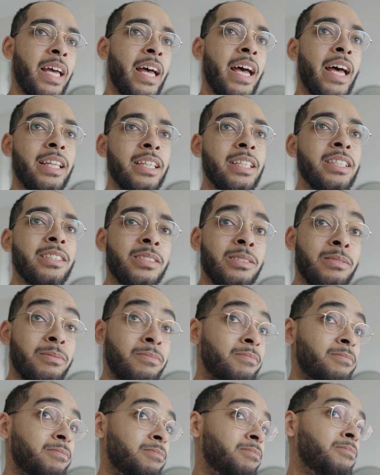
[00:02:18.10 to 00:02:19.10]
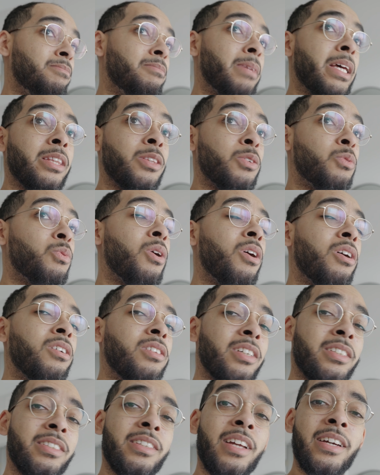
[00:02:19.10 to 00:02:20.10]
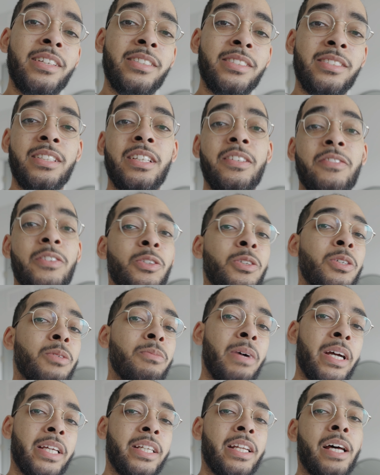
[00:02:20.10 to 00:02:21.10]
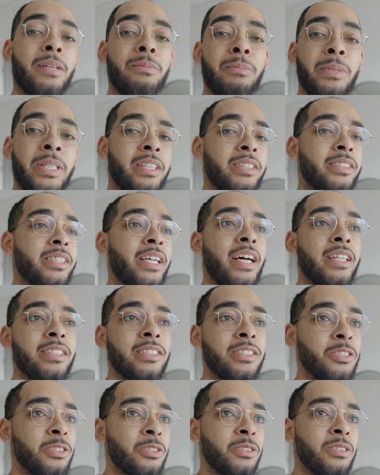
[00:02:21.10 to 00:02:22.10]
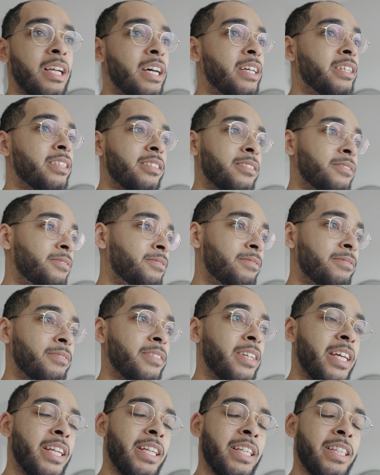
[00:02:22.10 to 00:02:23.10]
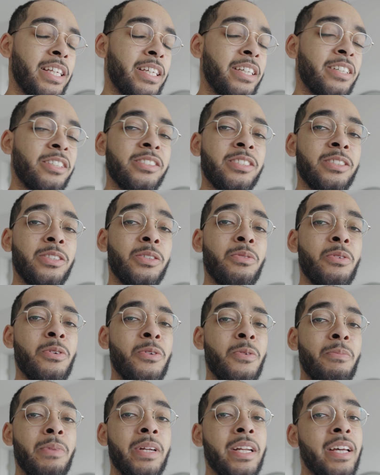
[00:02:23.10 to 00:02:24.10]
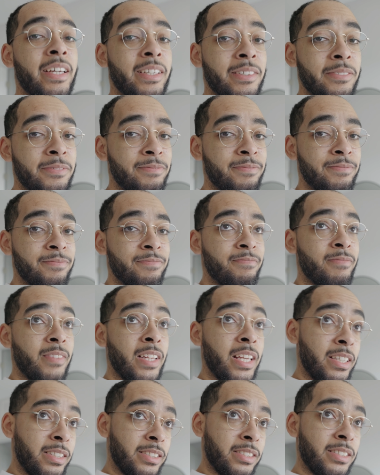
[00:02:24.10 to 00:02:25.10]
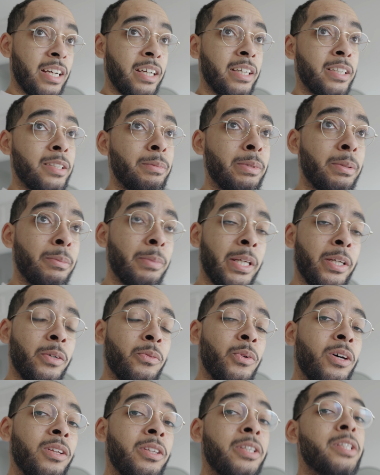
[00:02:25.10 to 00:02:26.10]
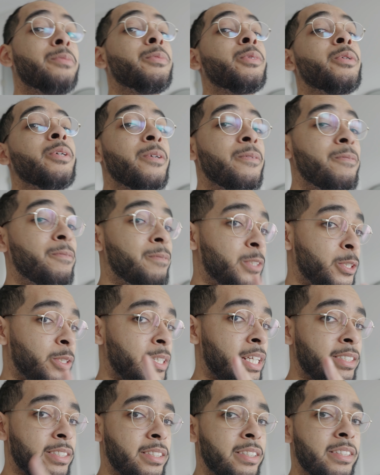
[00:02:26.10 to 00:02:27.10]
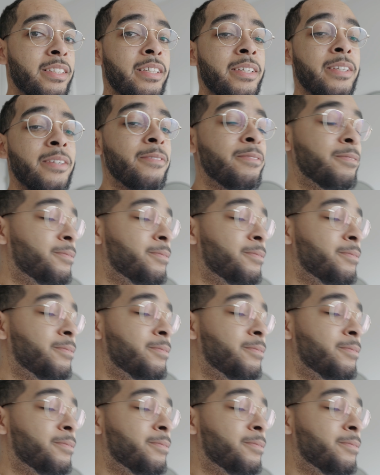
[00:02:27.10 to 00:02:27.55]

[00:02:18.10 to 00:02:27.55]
at least make the wall look nice, even though it might not be attached to like anything else in the room. But hey, it's not going to be a blank wall anymore. So that's a good thing.